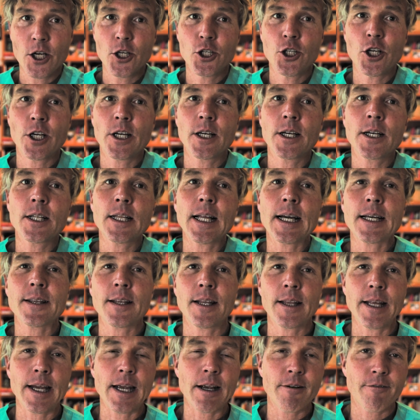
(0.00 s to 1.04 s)
You can click
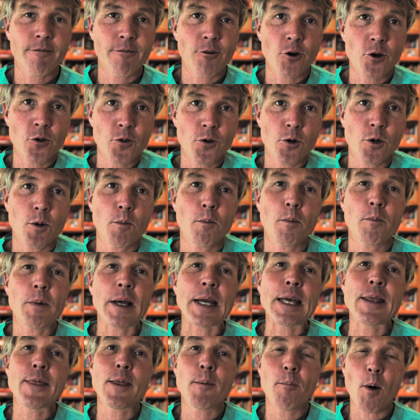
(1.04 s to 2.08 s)
the link further
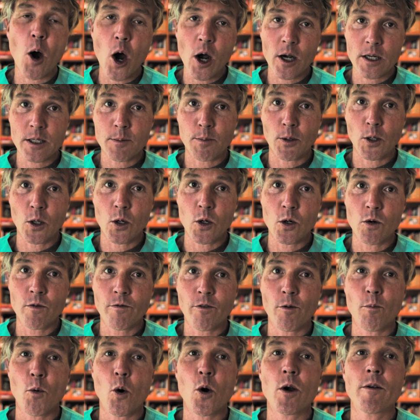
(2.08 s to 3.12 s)
in the box below
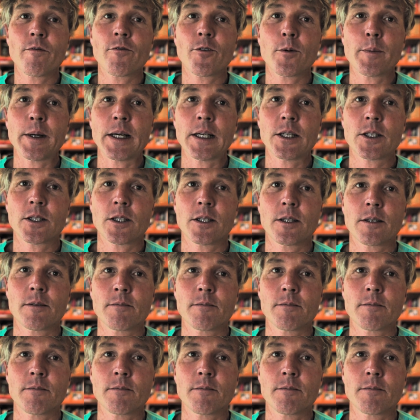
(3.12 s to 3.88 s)
for more information.